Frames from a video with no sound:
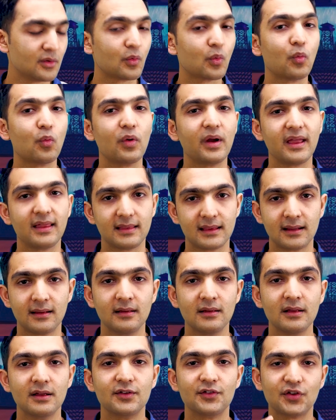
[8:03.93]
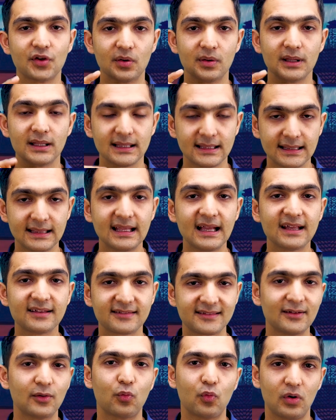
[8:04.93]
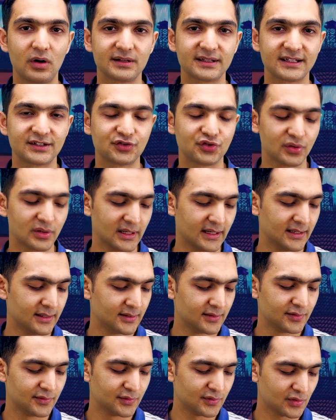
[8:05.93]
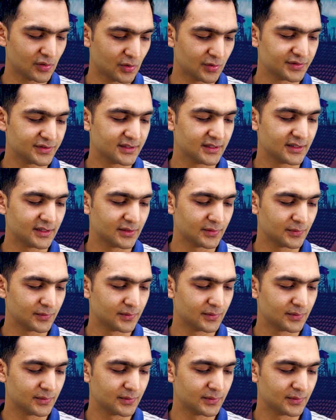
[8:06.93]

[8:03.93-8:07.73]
With. So that's the word actually. So continue.